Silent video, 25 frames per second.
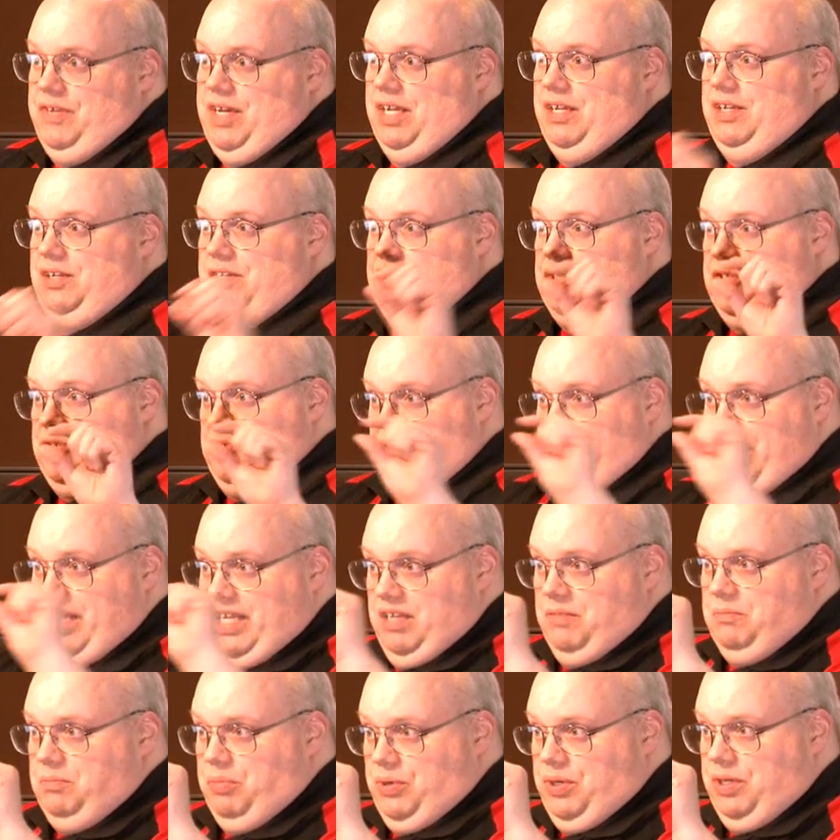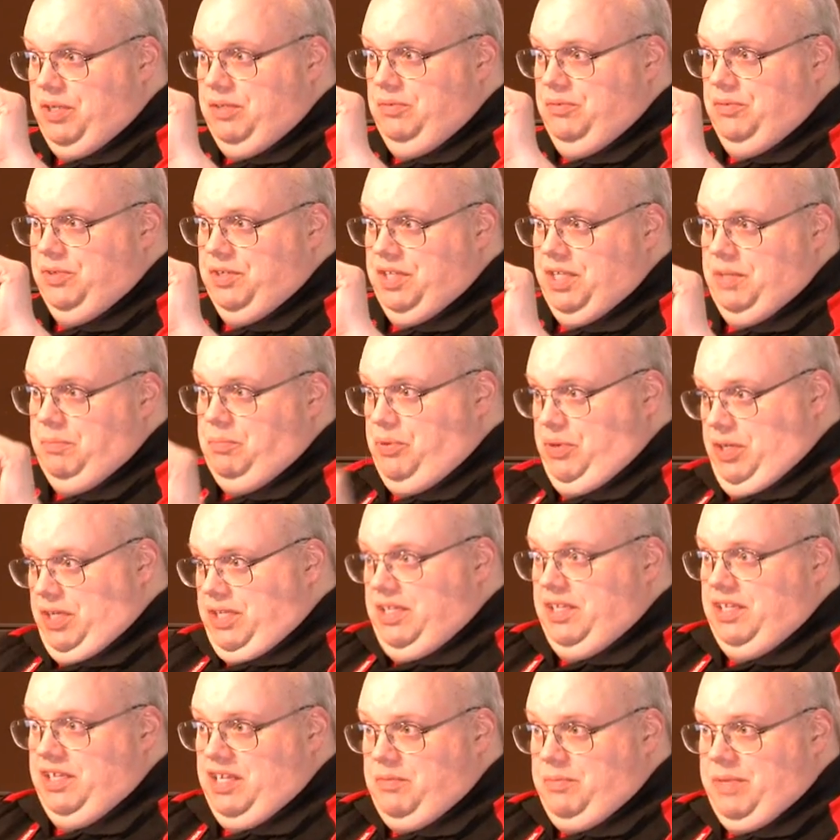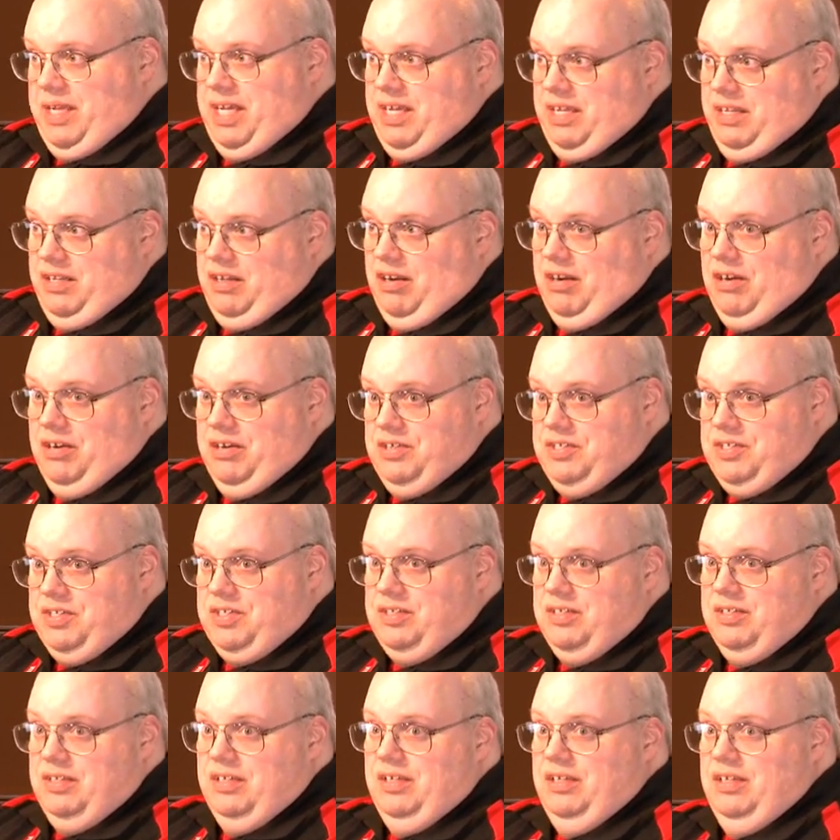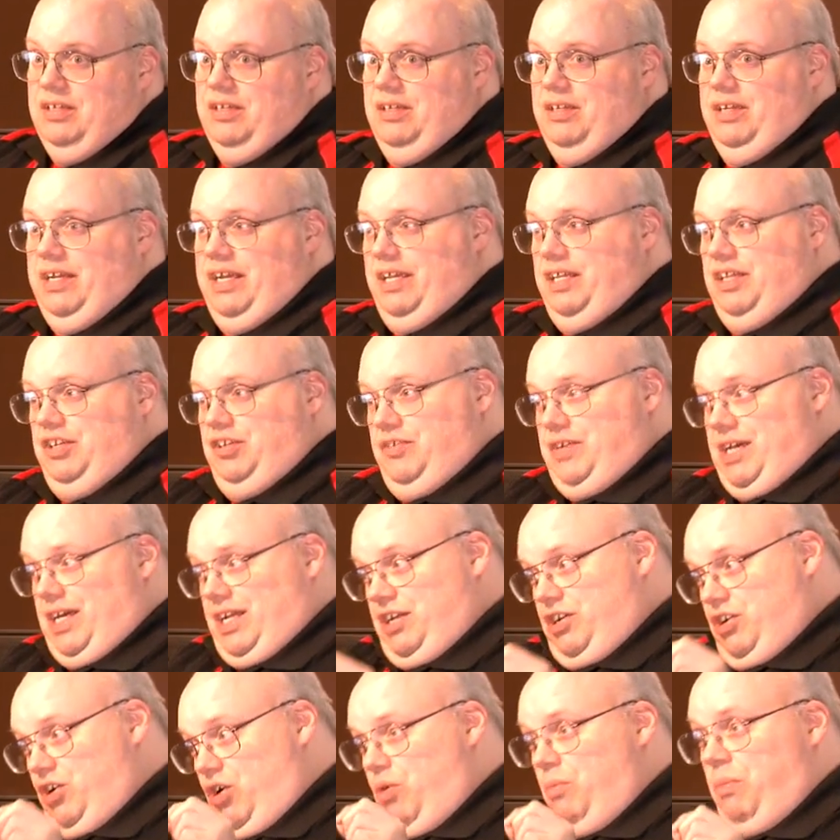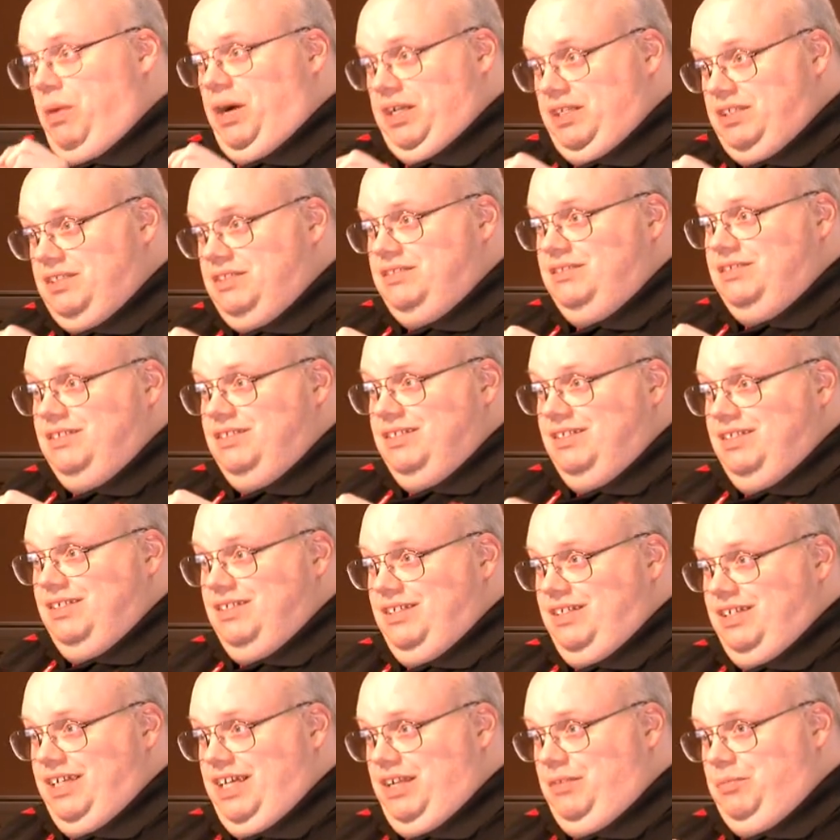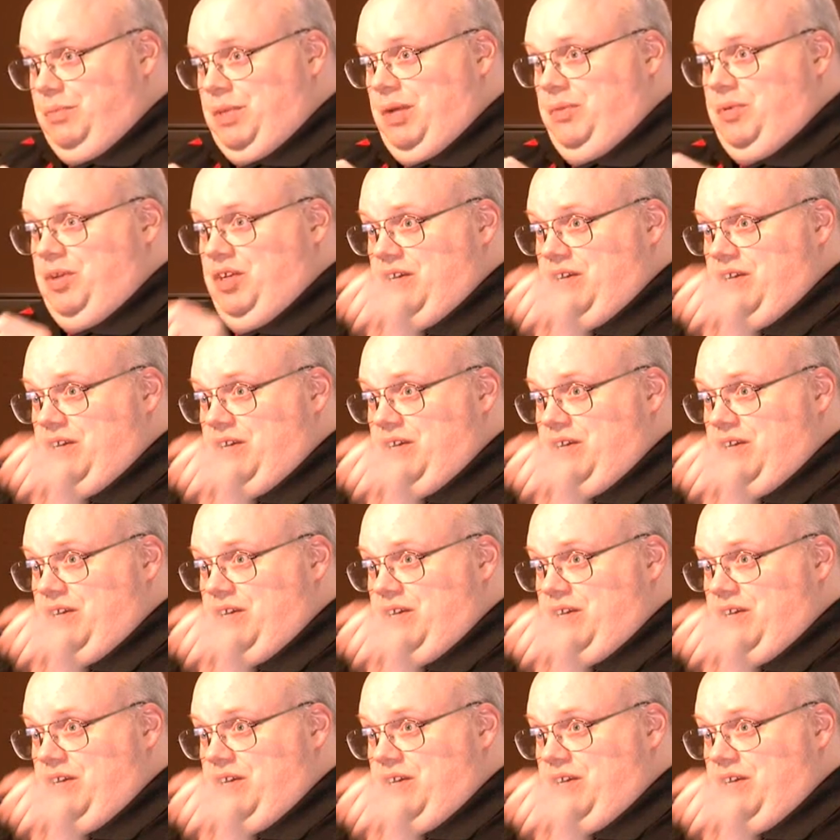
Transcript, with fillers: got a string input where they put in the command args, and then you got a go button, and maybe